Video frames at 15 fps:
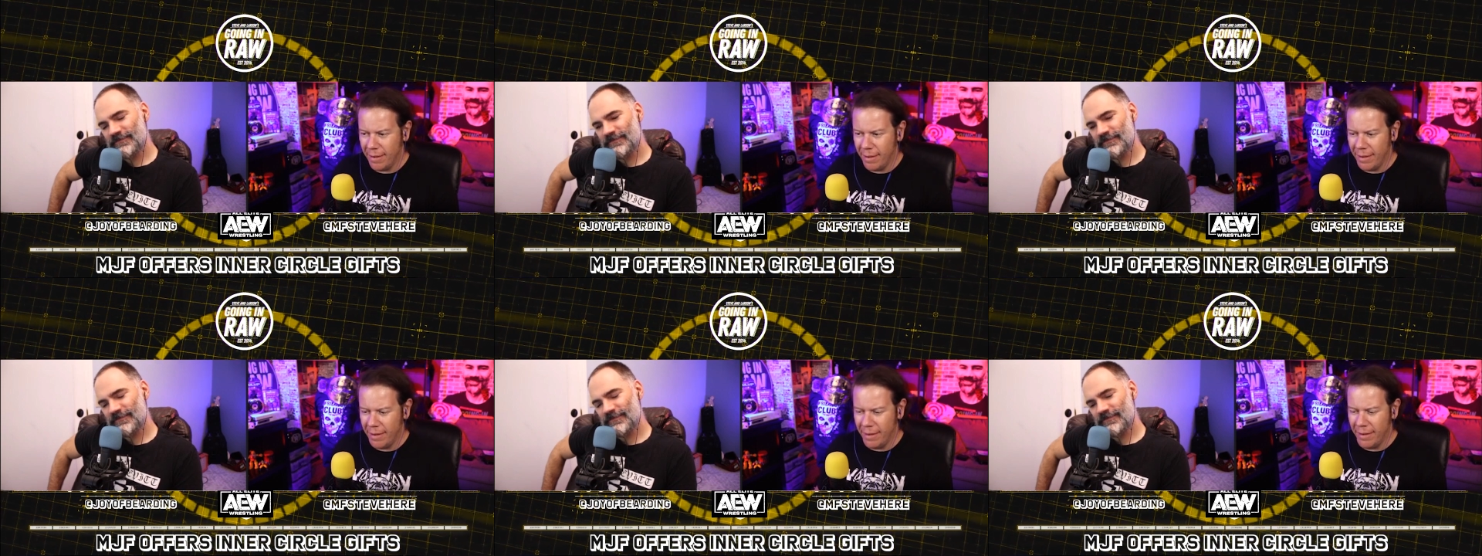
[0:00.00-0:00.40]

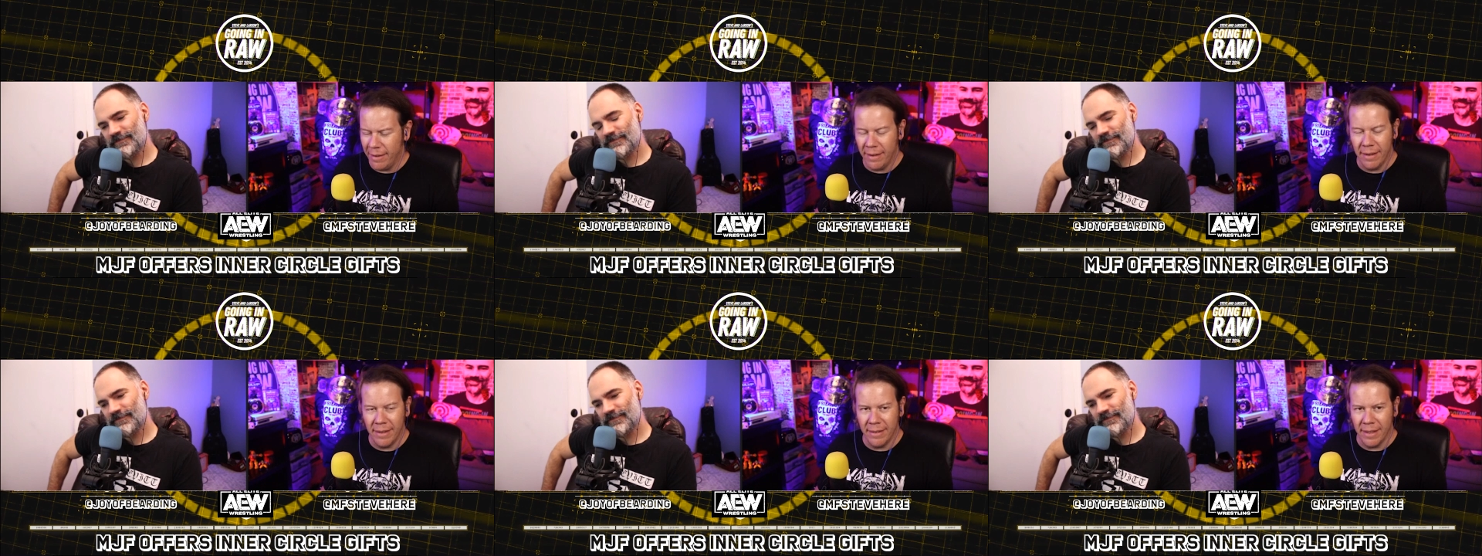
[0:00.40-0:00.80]

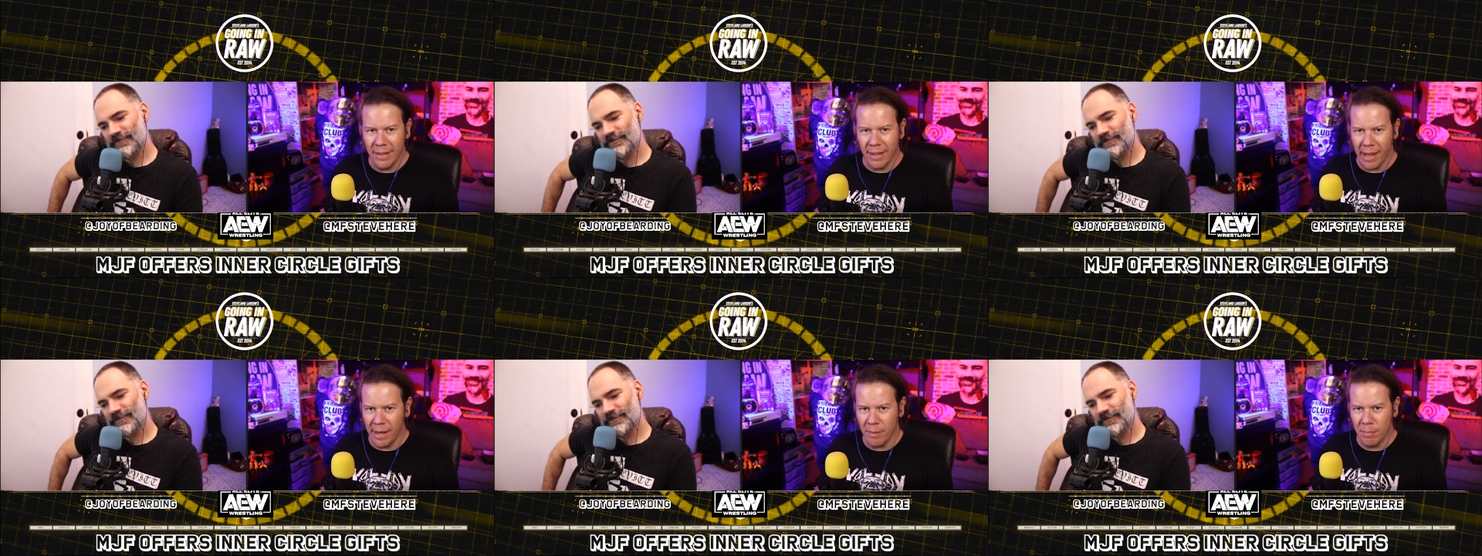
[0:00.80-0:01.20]
Speaker 1: uh, and
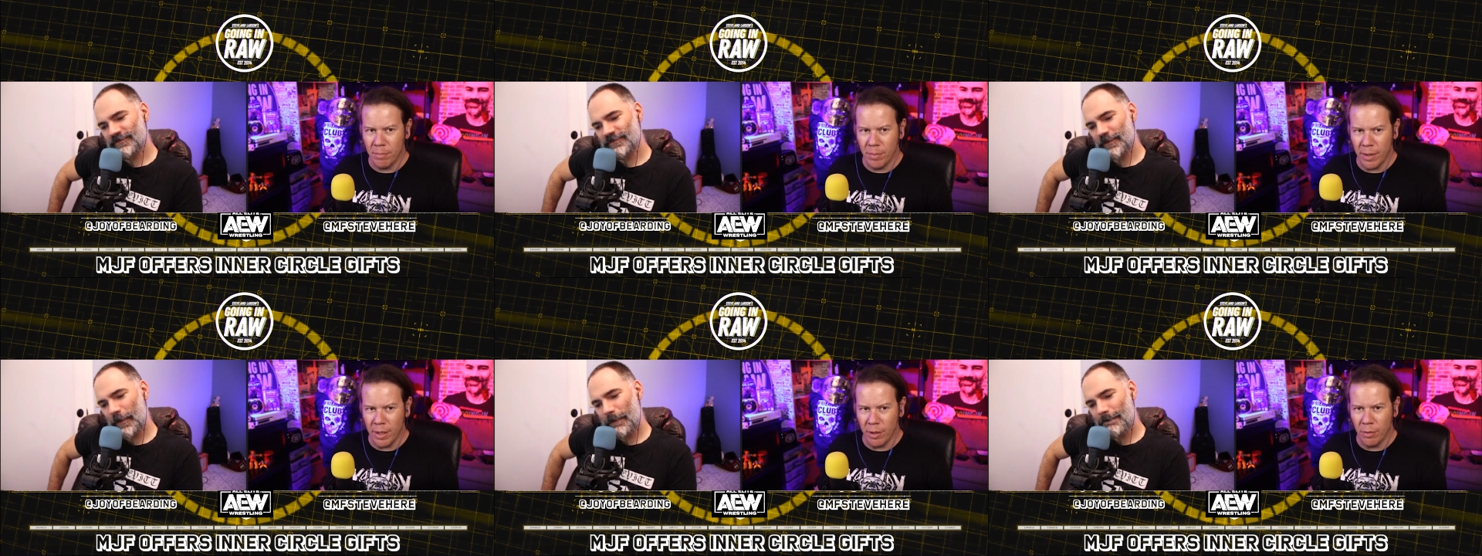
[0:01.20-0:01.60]
then like
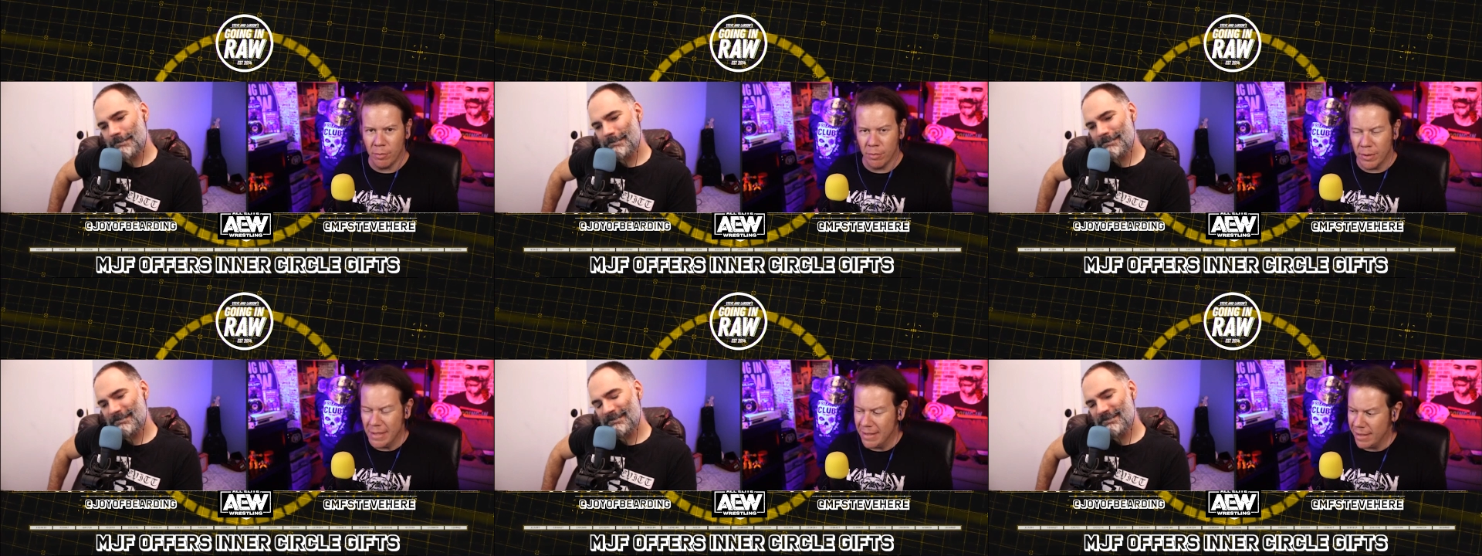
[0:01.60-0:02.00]
you
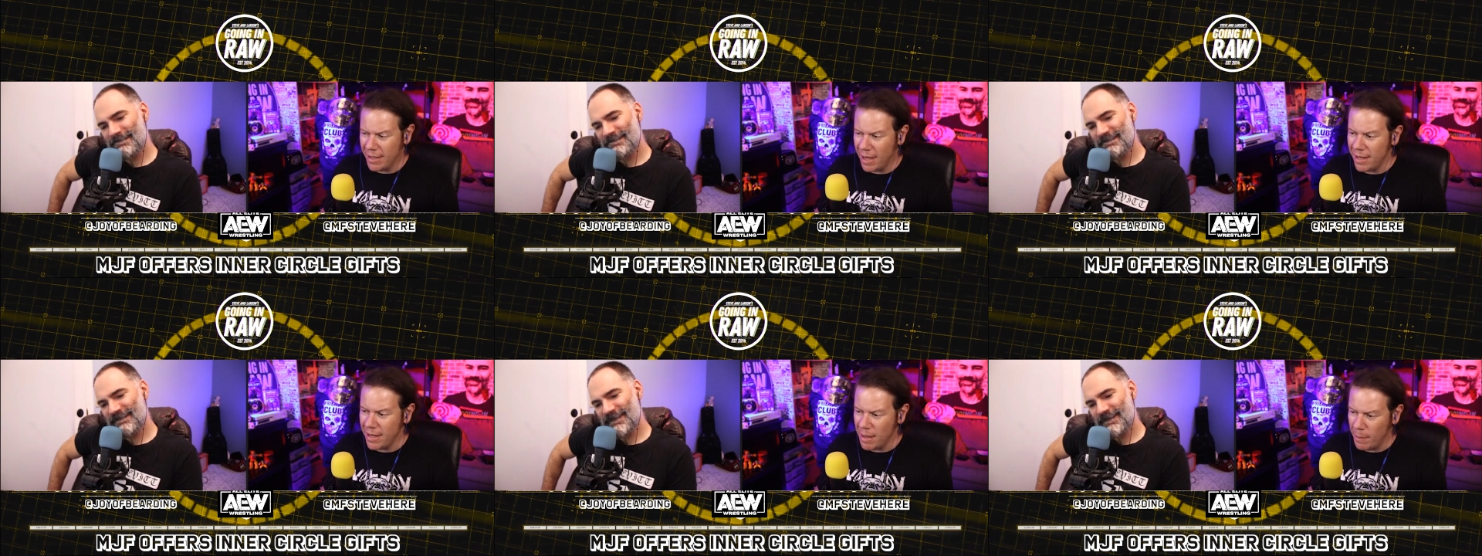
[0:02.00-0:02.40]
know
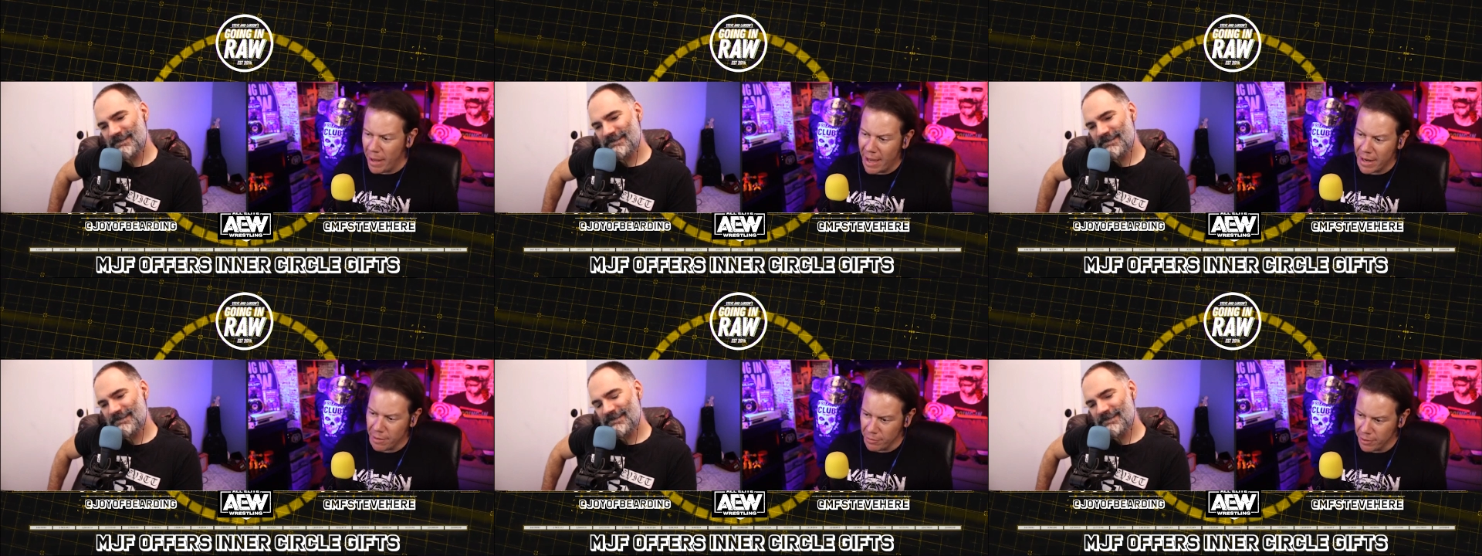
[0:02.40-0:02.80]
cutting him
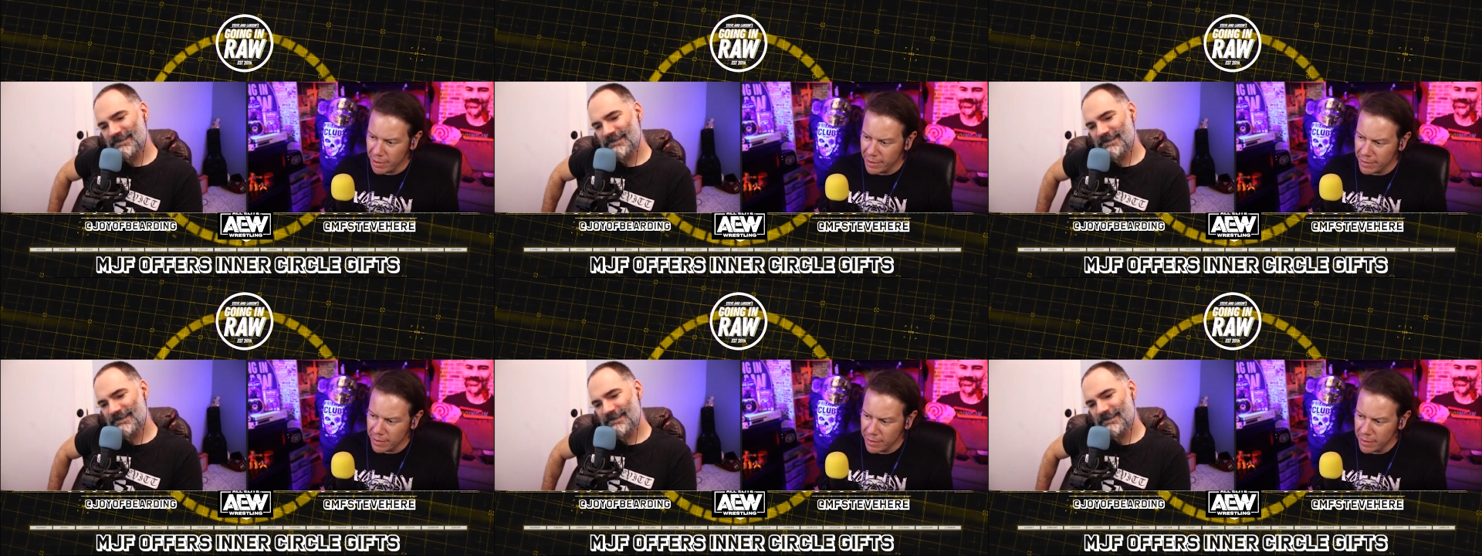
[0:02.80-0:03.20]
out of
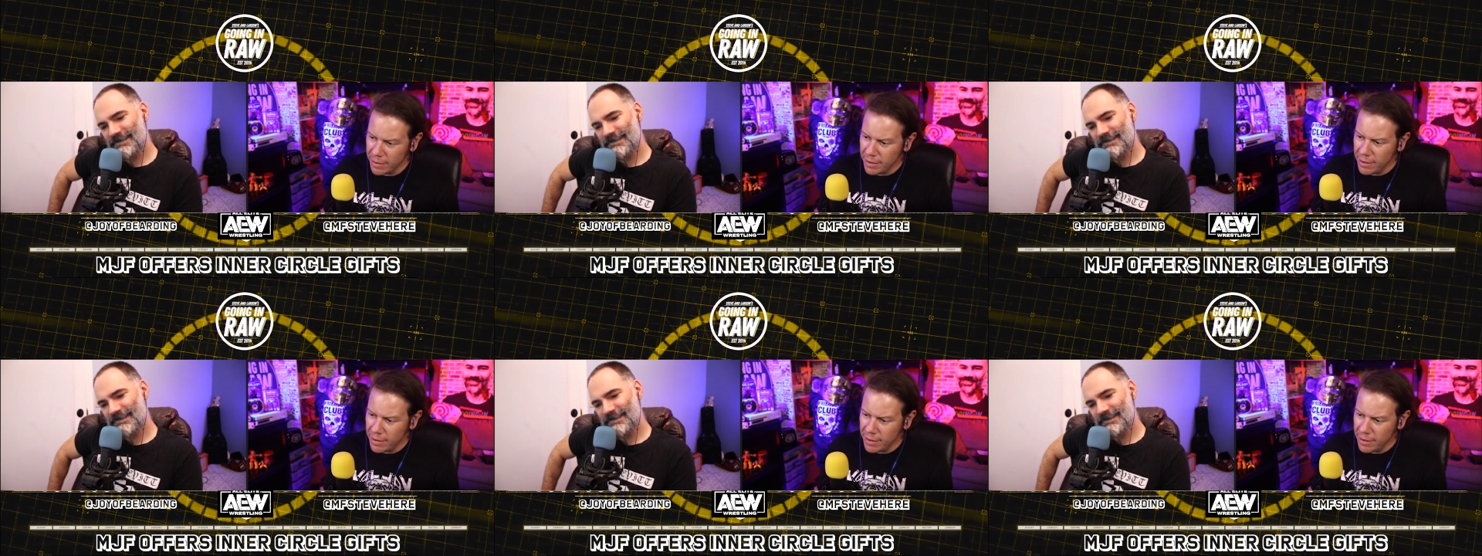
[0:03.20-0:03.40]
it.